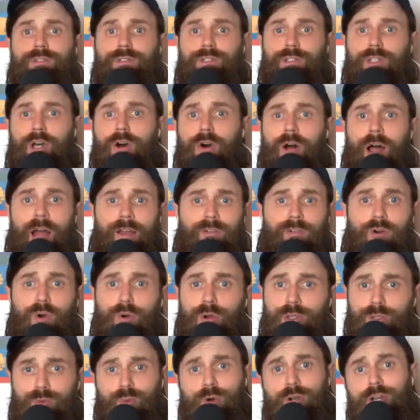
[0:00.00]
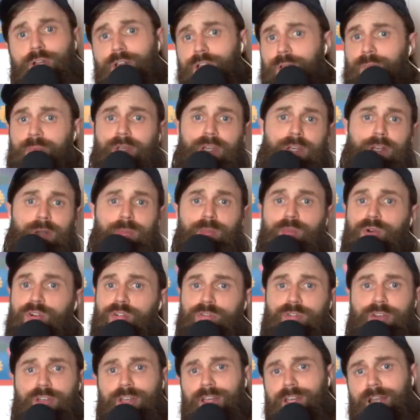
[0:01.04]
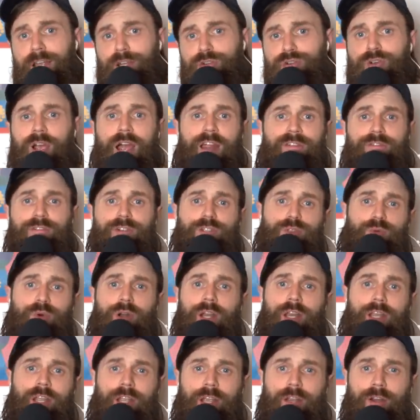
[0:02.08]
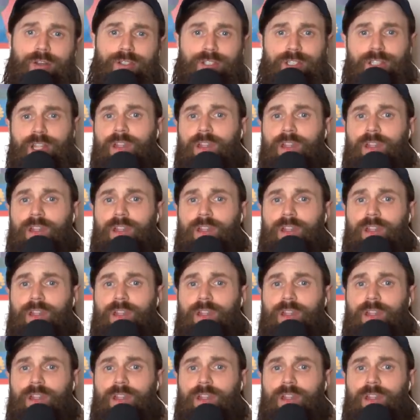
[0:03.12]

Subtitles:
So I've always wanted to be in a movie, and I tried for 20 years,